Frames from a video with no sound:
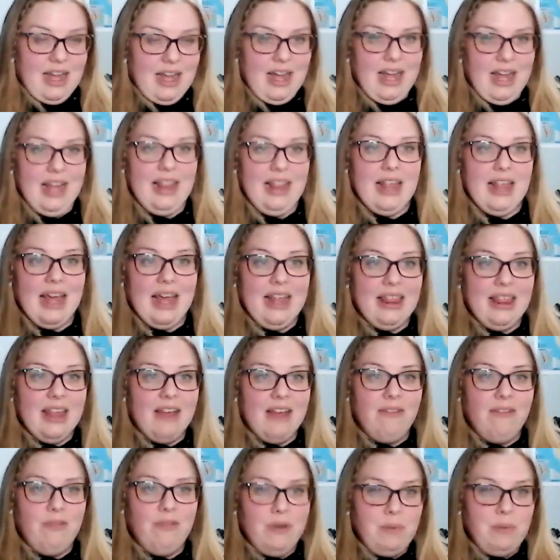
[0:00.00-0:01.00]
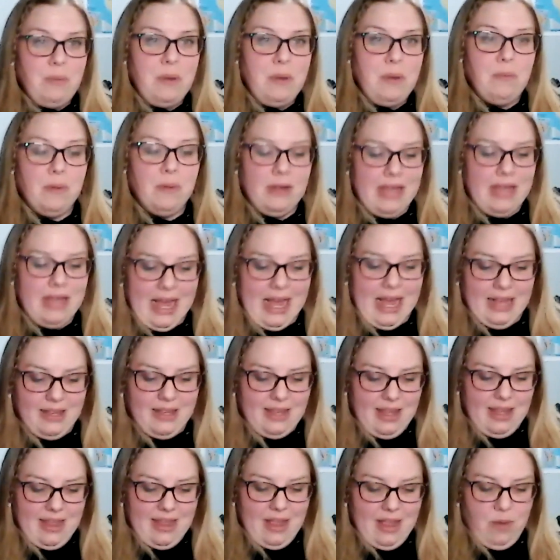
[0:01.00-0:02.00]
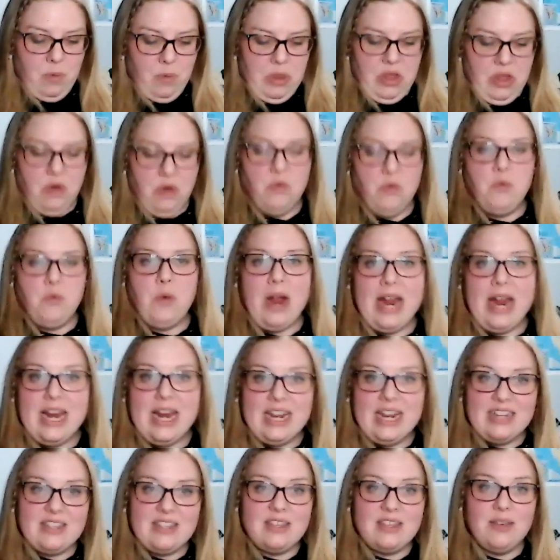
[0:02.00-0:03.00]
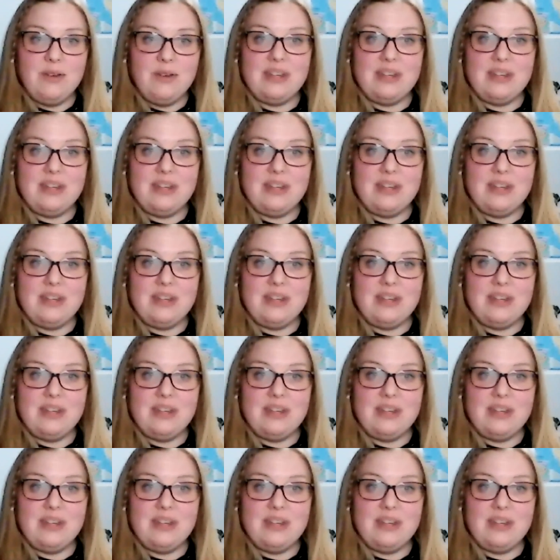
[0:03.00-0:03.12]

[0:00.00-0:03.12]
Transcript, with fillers: I, I love when people guess and then when they're right, it's so